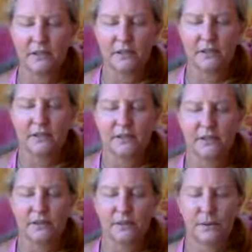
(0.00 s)

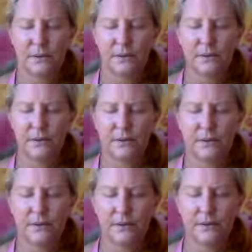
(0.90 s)

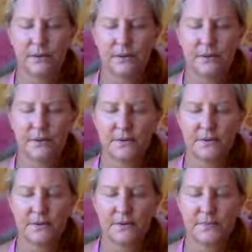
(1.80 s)

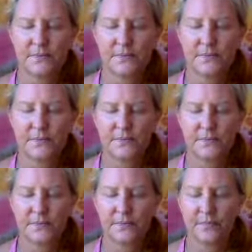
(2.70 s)

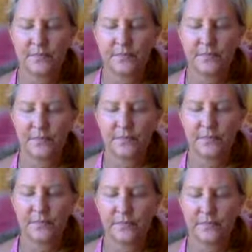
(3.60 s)
(silence)